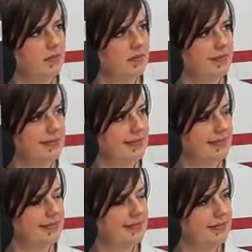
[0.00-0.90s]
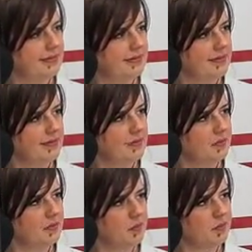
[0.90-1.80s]

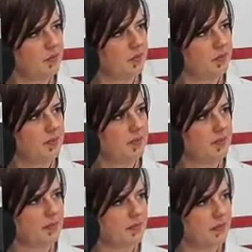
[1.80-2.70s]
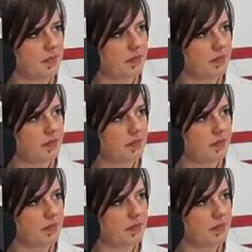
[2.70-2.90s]
(silent)